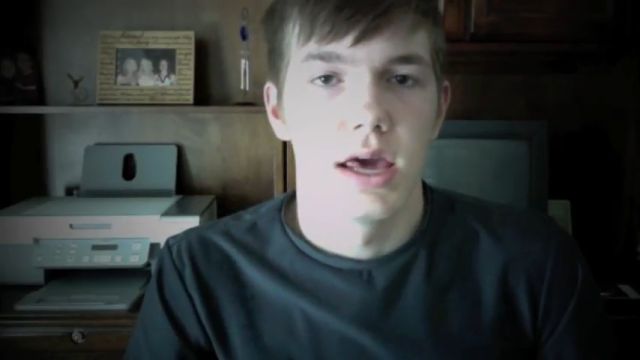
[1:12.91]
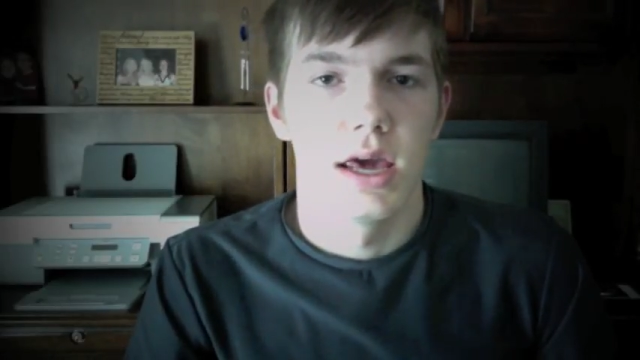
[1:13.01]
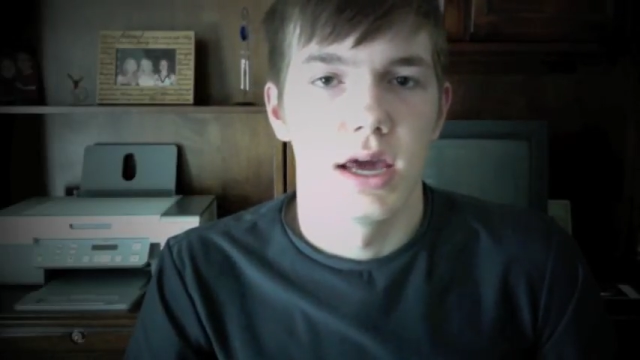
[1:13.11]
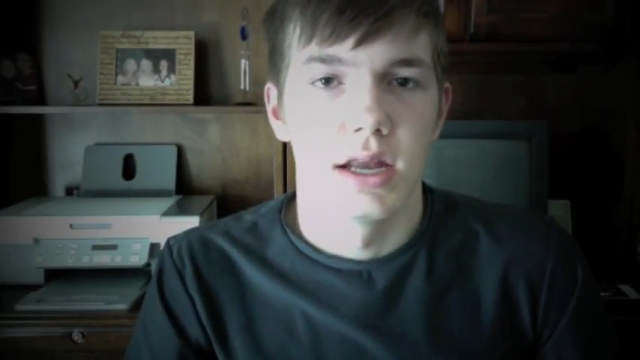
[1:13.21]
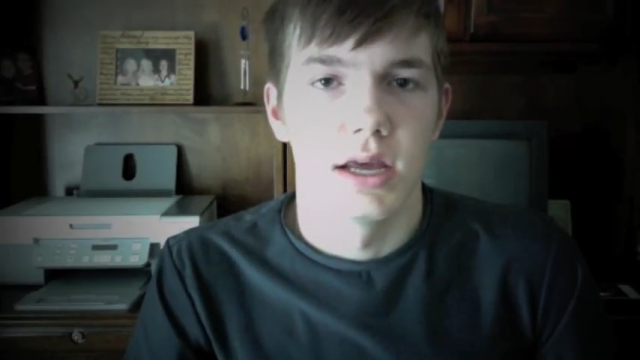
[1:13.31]

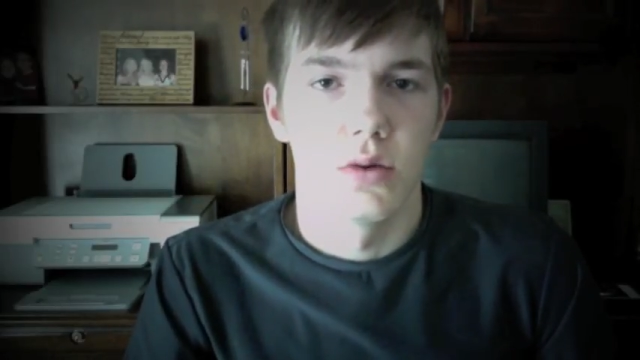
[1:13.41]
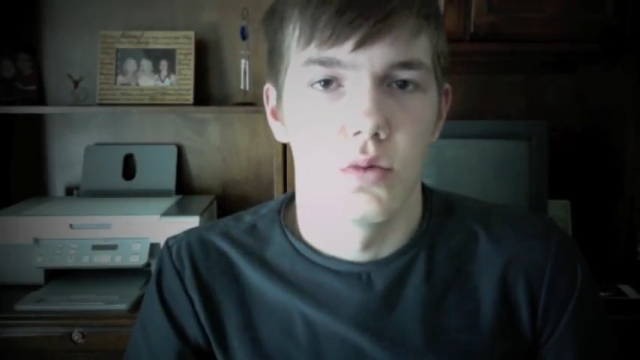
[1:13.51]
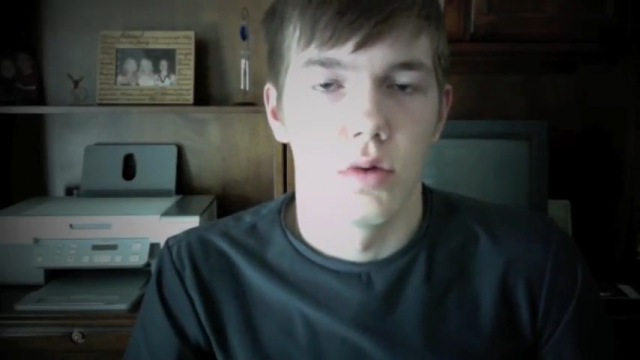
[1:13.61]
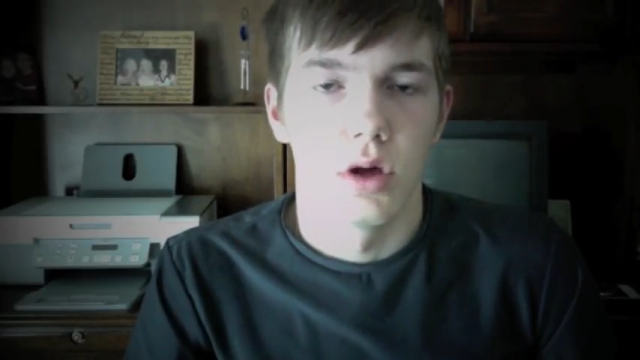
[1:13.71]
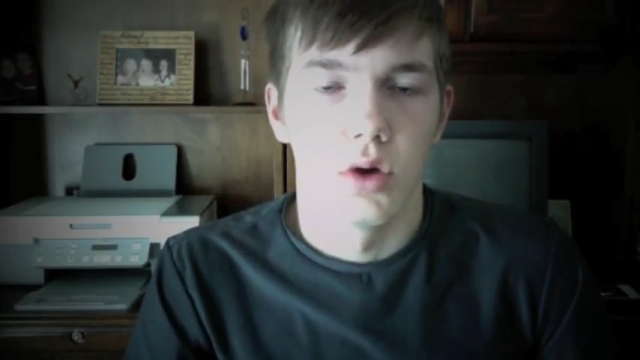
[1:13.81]
and it
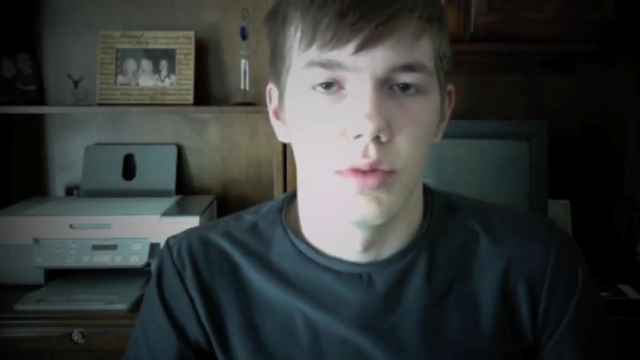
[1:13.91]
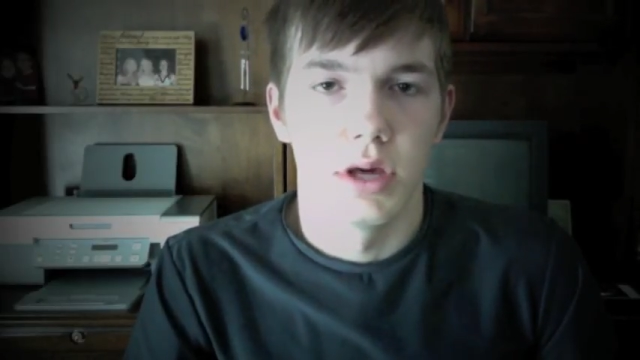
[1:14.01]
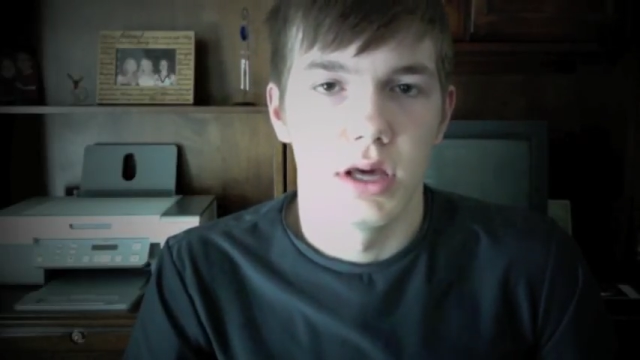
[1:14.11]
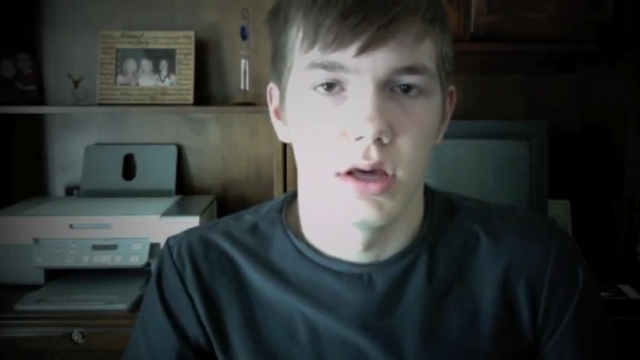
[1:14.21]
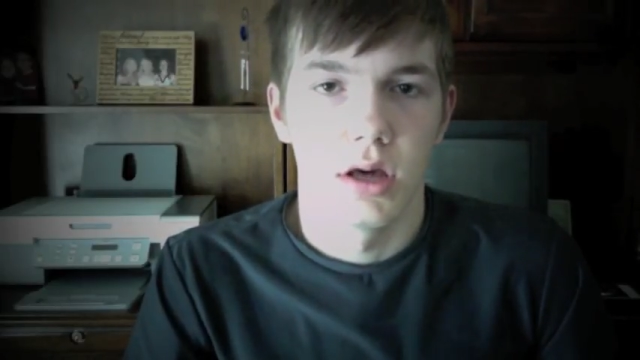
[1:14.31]
will
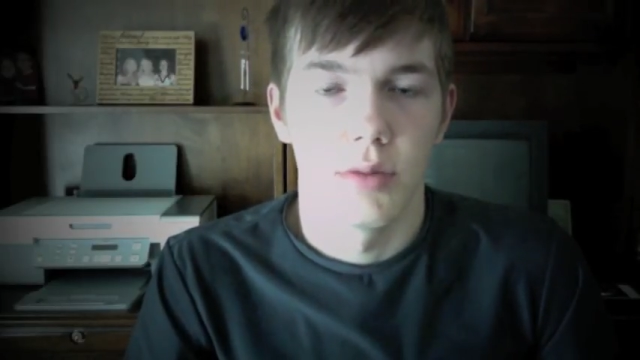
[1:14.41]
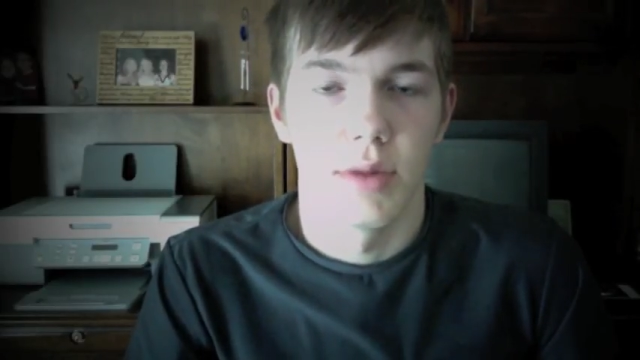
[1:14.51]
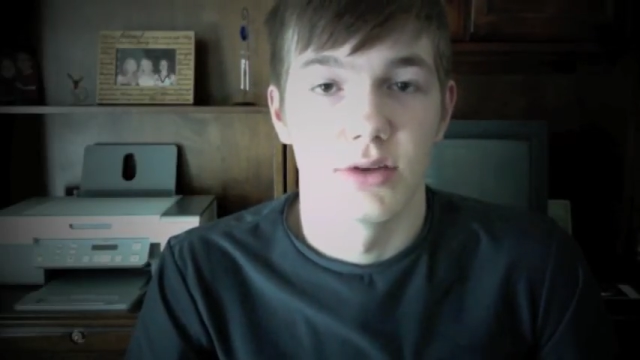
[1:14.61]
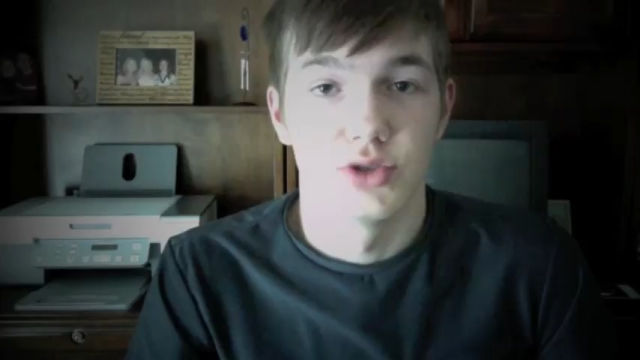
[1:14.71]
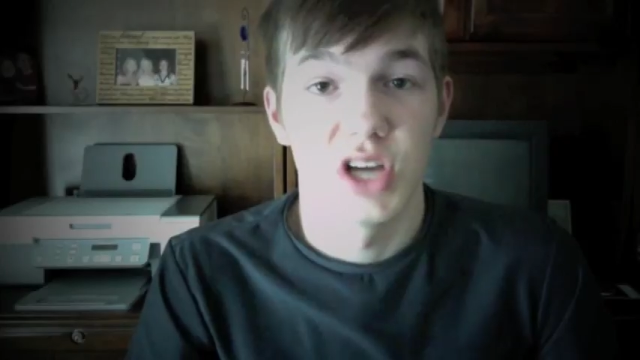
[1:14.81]
be
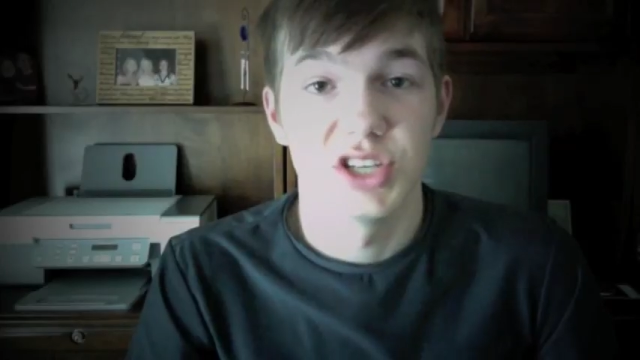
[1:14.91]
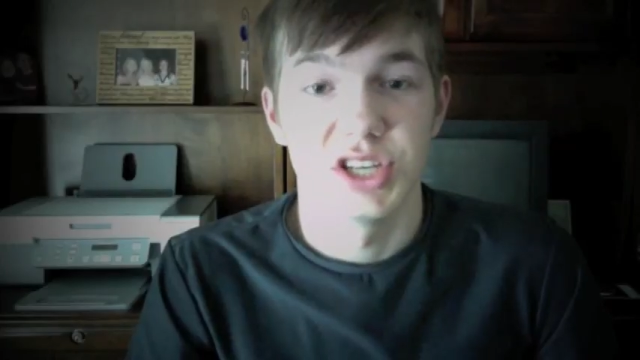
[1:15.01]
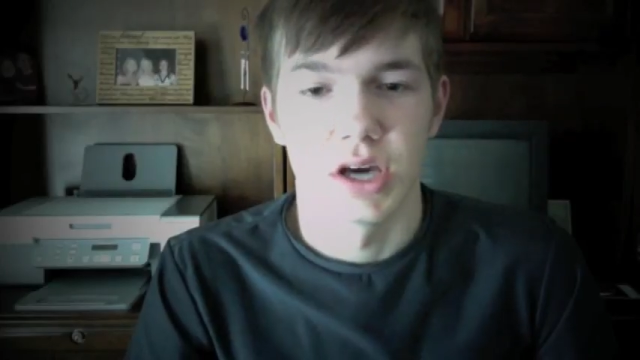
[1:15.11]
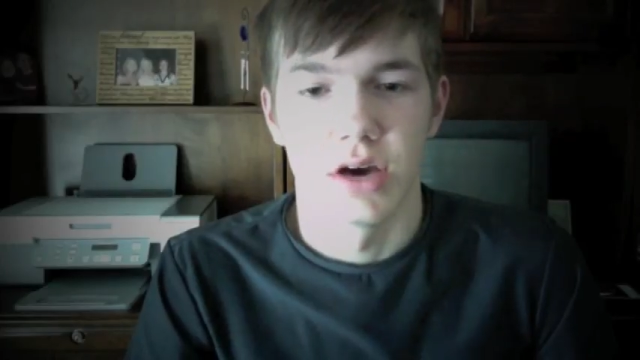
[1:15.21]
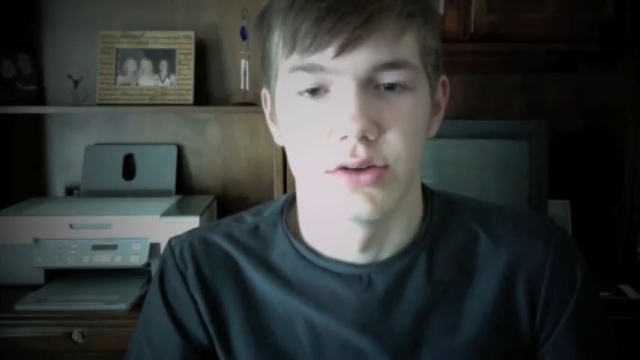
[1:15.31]
about
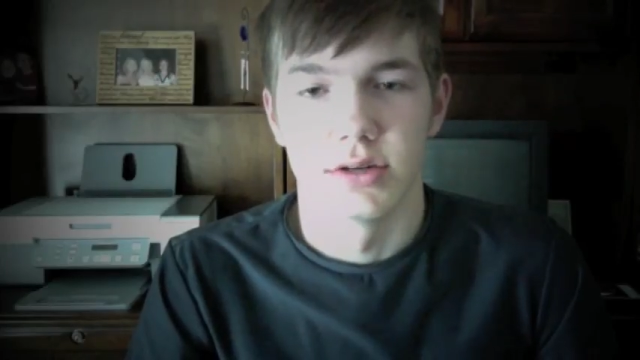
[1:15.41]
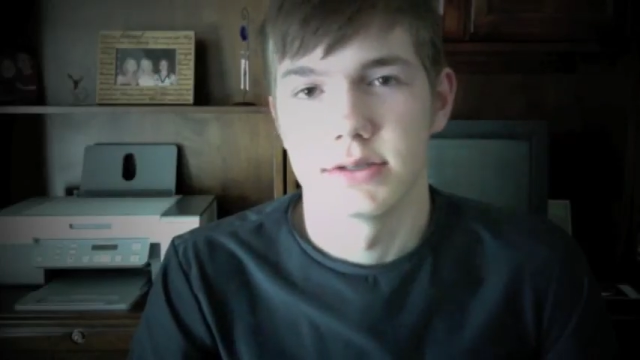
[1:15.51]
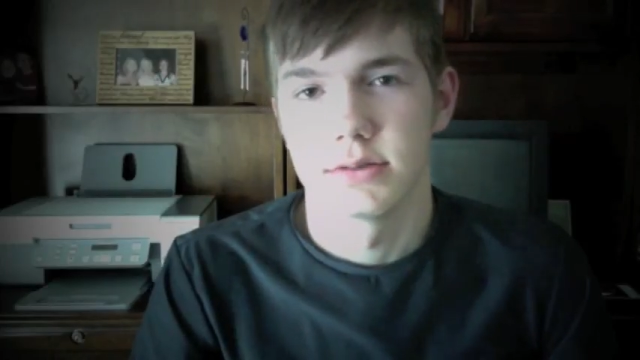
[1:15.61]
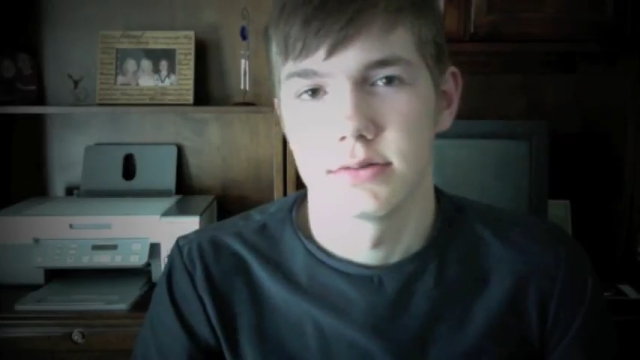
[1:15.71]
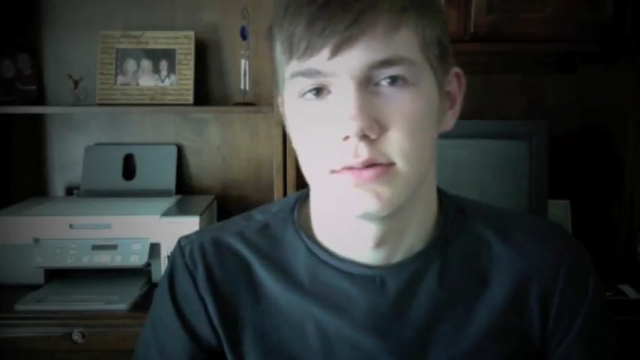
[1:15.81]
judging
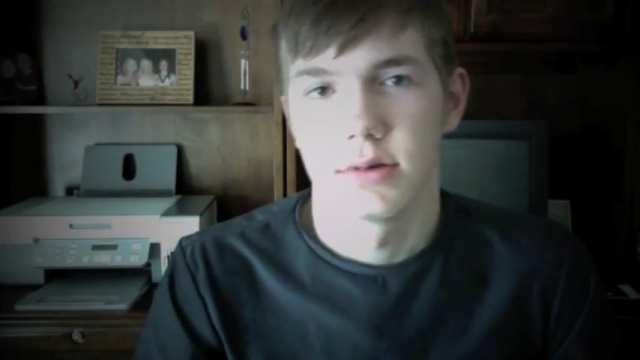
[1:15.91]
others.